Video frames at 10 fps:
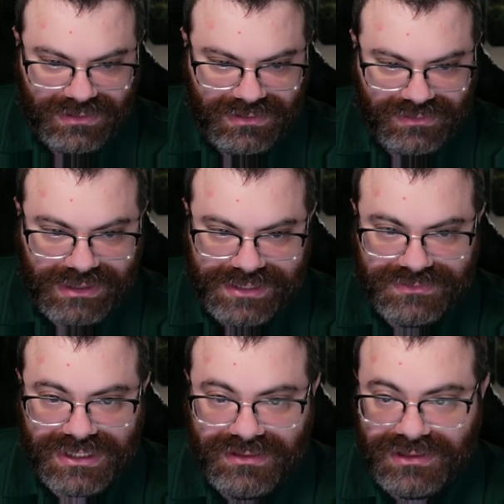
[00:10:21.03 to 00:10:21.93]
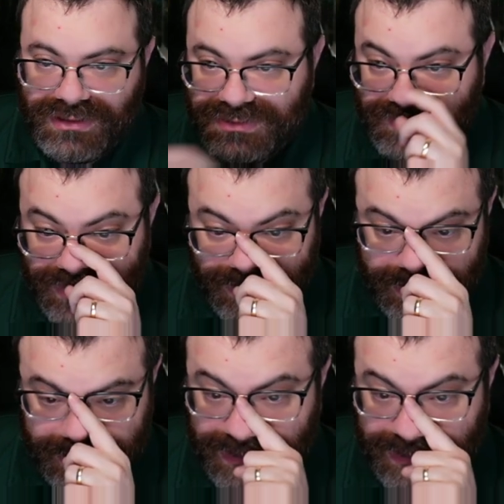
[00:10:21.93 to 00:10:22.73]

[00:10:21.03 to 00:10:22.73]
All right, we gotta look elsewhere.